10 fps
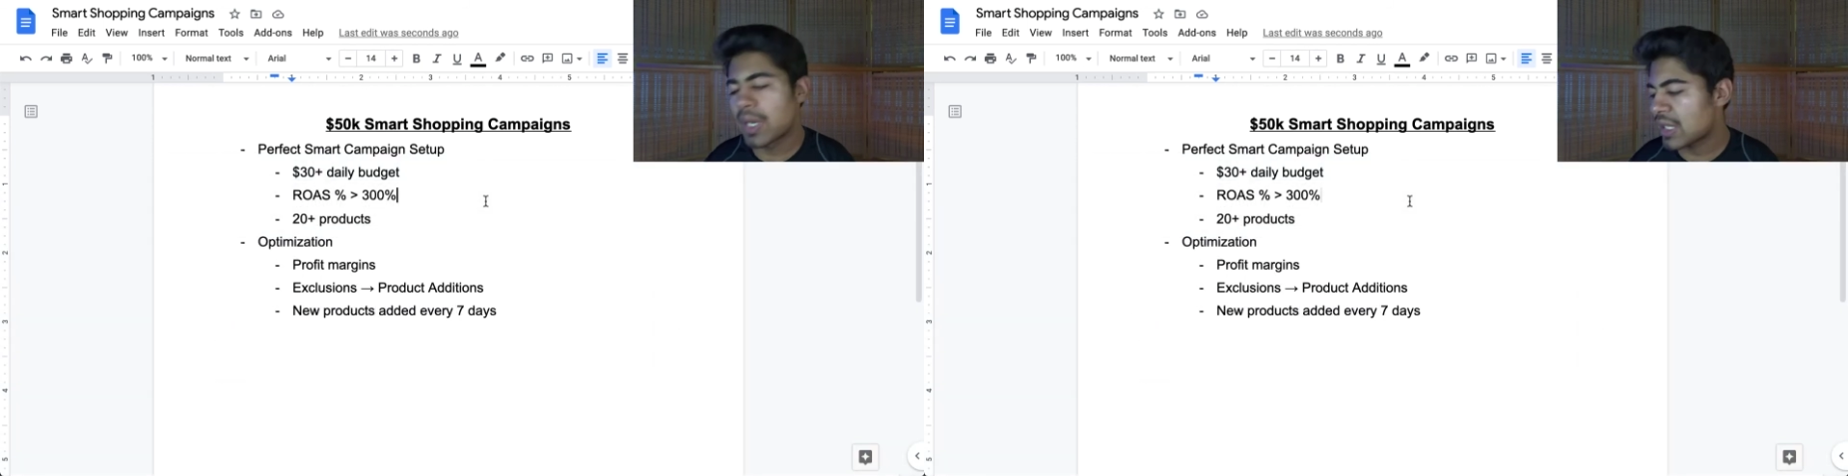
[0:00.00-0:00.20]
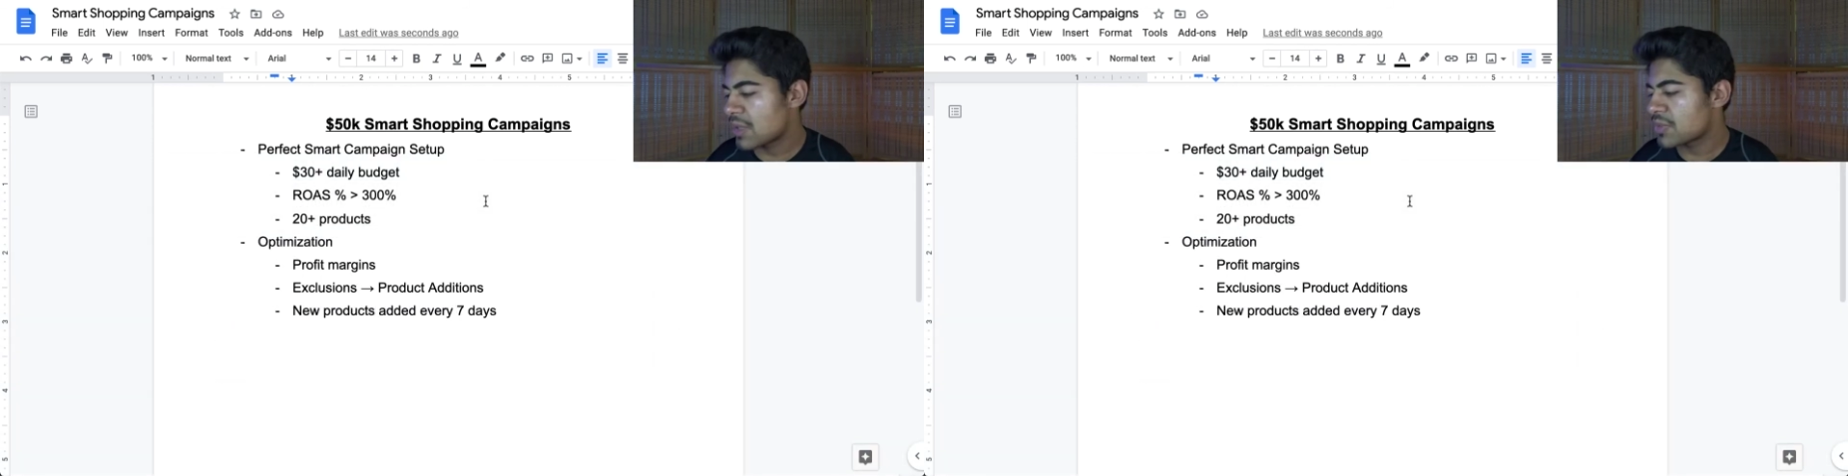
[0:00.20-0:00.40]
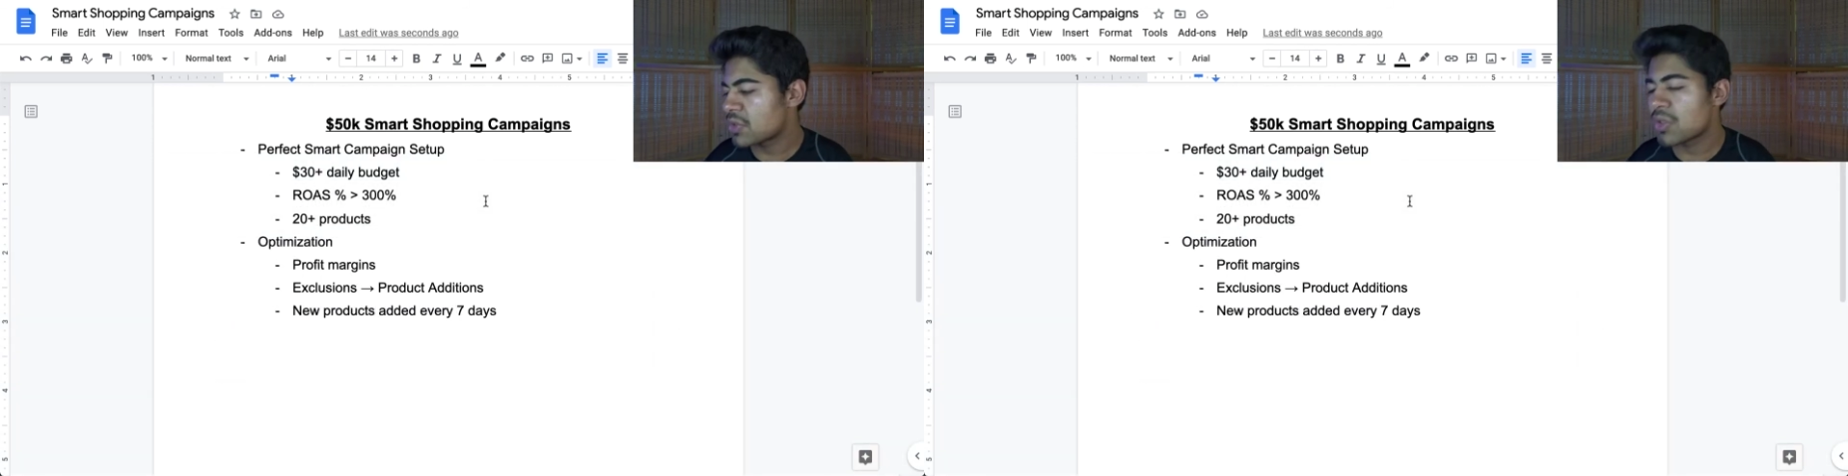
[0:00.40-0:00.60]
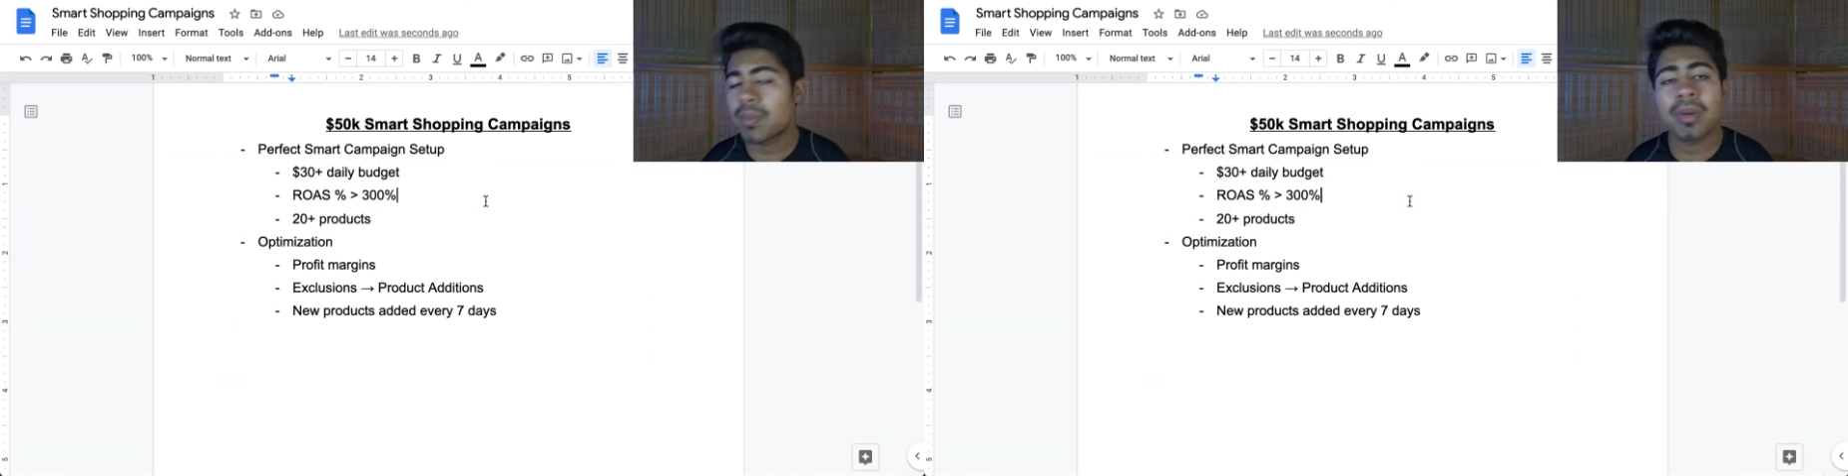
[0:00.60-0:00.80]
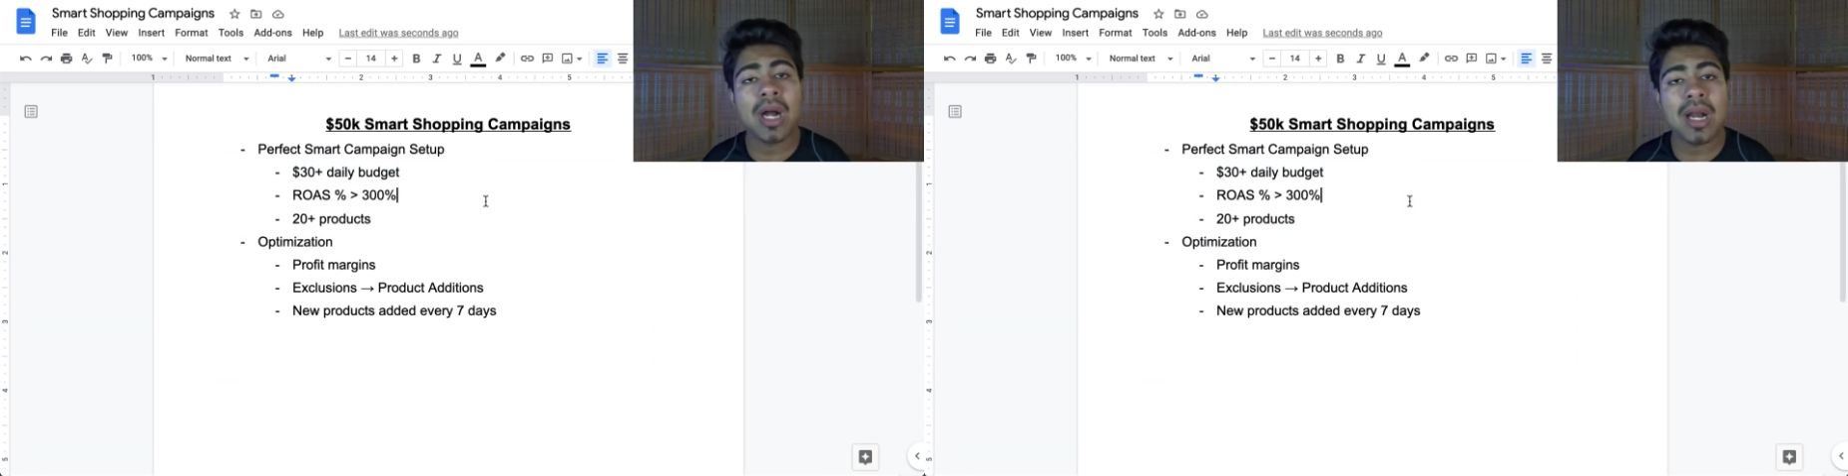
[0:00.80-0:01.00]
it comes to the
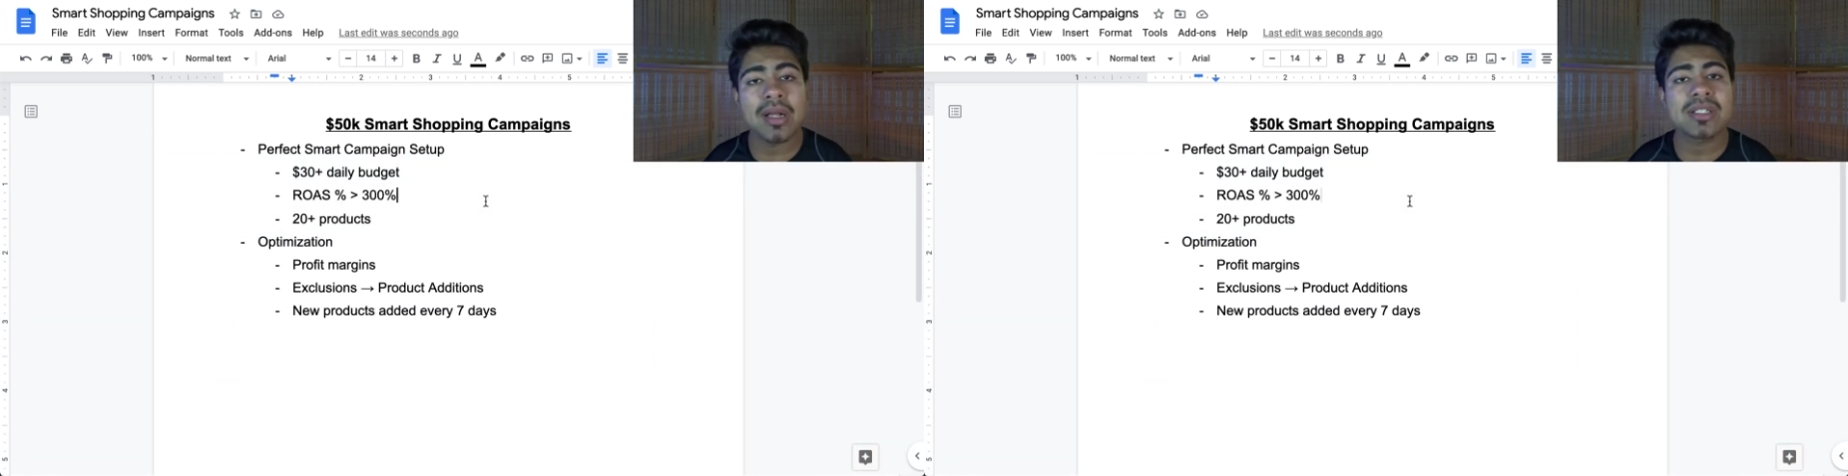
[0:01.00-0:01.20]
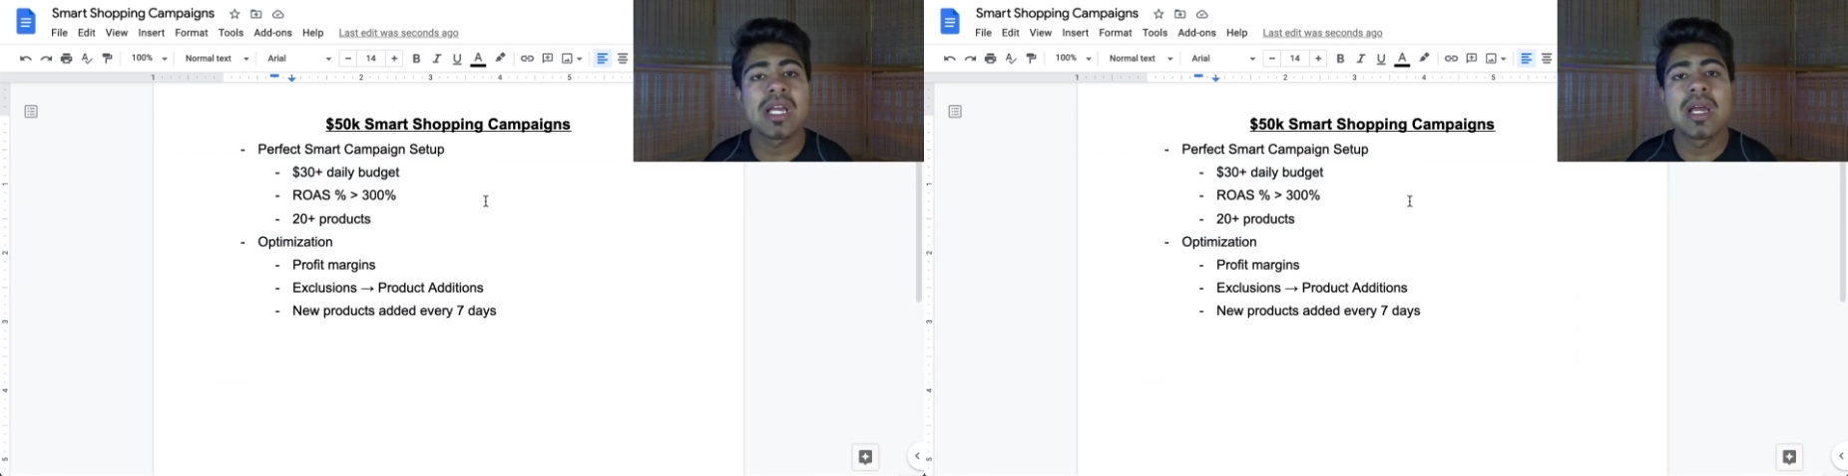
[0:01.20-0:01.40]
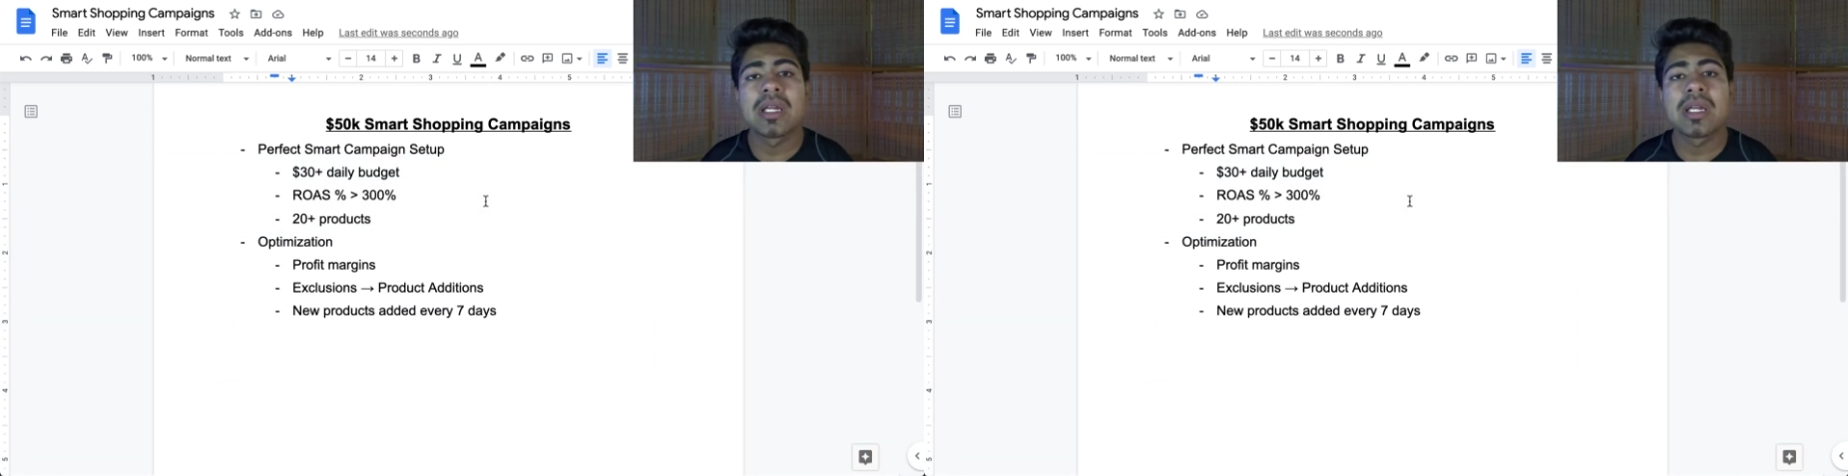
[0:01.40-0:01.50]
products,